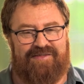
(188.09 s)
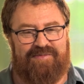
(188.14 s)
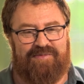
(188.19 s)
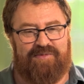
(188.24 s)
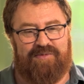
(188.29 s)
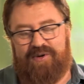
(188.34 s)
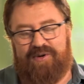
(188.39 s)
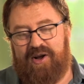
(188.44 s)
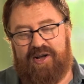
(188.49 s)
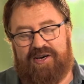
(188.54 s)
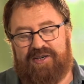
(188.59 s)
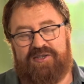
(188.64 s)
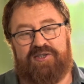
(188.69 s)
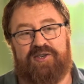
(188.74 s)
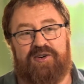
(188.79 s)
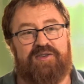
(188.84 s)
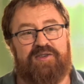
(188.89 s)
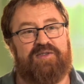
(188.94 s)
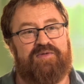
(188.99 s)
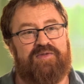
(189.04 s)
were on a
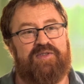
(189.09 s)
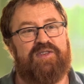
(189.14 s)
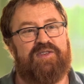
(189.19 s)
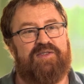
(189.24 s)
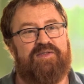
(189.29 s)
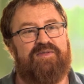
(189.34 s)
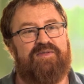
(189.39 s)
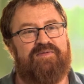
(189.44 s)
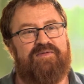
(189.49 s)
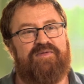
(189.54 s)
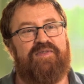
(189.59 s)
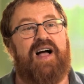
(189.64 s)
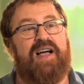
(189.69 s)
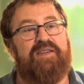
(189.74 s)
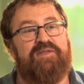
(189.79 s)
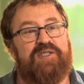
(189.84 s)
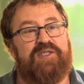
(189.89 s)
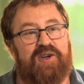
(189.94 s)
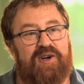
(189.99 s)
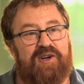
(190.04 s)
search for the
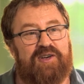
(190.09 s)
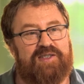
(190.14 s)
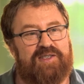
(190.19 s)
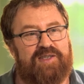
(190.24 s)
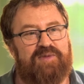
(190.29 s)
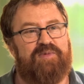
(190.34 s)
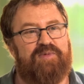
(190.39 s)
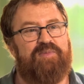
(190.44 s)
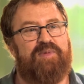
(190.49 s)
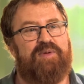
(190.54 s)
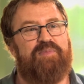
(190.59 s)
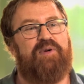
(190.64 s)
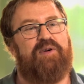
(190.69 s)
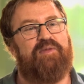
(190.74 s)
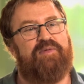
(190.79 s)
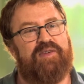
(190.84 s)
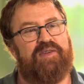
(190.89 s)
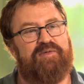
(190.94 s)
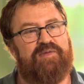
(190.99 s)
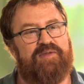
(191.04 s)
five songs that would be
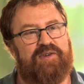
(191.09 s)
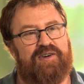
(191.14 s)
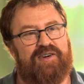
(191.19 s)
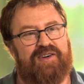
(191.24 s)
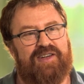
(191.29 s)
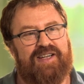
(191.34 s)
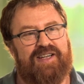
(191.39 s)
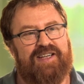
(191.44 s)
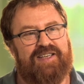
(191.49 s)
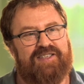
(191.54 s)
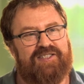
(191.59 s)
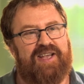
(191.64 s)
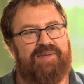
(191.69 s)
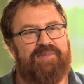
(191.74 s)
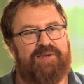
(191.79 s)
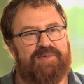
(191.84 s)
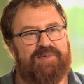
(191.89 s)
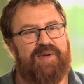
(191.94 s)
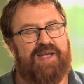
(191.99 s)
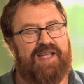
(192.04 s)
perfect for
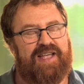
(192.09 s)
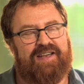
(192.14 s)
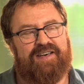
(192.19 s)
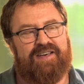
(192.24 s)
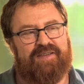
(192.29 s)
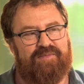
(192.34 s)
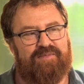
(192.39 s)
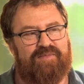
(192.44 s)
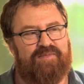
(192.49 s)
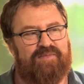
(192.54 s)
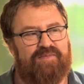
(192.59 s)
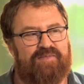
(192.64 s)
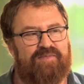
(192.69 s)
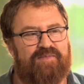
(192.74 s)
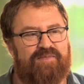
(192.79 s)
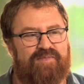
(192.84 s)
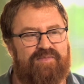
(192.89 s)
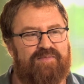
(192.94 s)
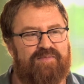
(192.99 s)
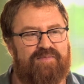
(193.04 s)
Jamie's band, and
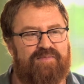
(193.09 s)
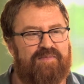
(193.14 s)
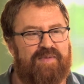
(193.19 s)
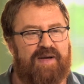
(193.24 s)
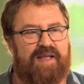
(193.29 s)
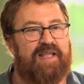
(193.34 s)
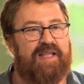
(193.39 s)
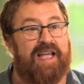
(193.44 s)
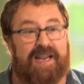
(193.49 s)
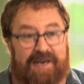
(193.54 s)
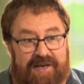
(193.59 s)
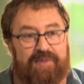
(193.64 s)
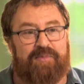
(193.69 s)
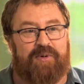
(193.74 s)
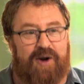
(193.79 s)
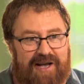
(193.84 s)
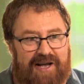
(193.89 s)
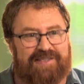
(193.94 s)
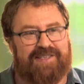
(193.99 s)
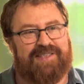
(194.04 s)
by the end of the
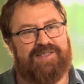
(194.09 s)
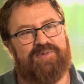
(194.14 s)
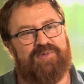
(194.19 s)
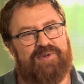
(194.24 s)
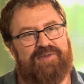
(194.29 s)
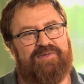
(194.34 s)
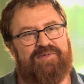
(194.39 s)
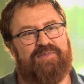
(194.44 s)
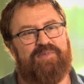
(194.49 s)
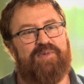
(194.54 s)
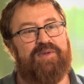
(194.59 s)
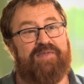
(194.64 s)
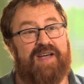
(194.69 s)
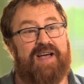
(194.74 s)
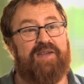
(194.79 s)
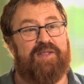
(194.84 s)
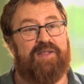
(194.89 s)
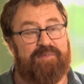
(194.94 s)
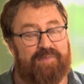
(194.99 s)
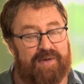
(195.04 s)
process, we, we
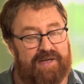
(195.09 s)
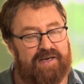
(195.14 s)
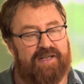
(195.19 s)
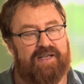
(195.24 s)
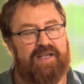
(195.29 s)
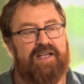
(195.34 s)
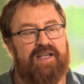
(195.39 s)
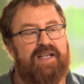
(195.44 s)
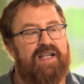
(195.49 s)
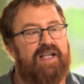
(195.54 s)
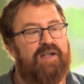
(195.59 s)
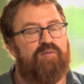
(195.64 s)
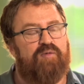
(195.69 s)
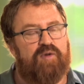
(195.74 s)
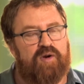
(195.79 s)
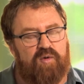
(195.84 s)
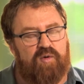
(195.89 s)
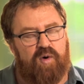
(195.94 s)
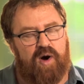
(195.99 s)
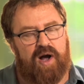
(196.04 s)
found them. But it
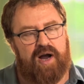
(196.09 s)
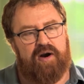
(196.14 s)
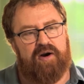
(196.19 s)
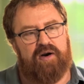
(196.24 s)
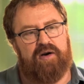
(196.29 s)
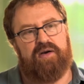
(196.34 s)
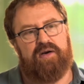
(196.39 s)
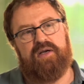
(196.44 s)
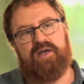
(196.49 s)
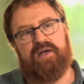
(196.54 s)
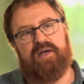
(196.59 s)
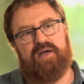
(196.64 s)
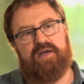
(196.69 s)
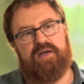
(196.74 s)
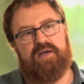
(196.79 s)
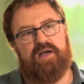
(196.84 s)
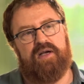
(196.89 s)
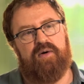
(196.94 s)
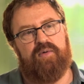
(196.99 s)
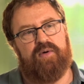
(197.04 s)
required
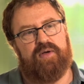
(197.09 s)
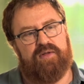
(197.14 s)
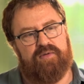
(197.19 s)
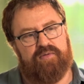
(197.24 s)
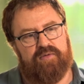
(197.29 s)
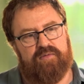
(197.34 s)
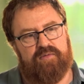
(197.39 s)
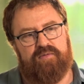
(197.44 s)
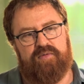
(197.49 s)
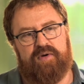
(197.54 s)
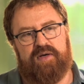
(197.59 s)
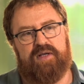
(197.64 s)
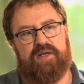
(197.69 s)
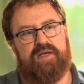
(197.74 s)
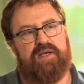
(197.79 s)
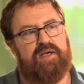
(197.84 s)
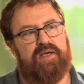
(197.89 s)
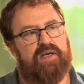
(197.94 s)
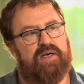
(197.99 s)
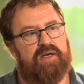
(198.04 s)
uh, going through
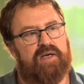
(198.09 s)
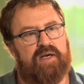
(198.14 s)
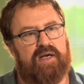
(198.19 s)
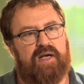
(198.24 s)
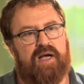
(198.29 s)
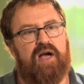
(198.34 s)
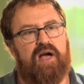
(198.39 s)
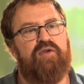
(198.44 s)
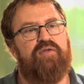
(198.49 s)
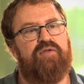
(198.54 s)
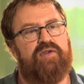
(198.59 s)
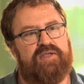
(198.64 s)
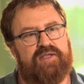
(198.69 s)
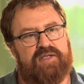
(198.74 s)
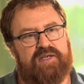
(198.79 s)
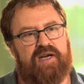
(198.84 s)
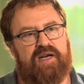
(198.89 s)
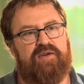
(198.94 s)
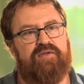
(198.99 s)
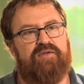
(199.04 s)
really uh, hundreds
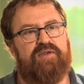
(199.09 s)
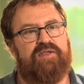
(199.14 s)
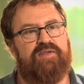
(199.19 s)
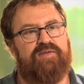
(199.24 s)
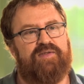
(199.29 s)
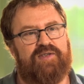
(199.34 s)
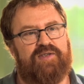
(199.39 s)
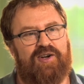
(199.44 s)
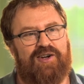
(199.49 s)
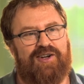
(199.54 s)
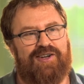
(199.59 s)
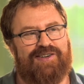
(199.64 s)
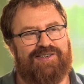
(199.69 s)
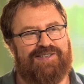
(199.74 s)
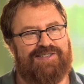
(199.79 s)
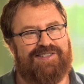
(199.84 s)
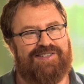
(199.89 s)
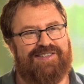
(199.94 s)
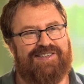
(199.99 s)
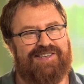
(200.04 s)
and hundreds of
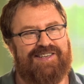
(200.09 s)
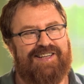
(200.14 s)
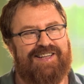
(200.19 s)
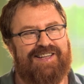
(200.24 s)
songs and